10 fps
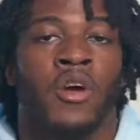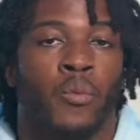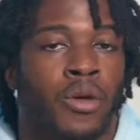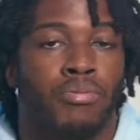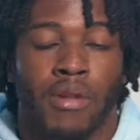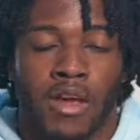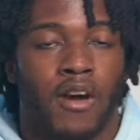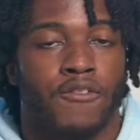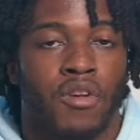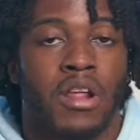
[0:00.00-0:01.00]
We
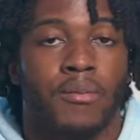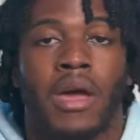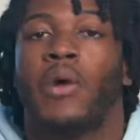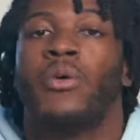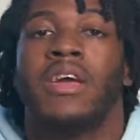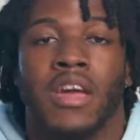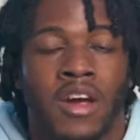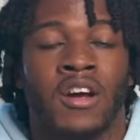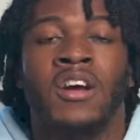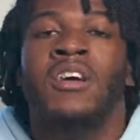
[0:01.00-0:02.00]
playoff ready, man. We here.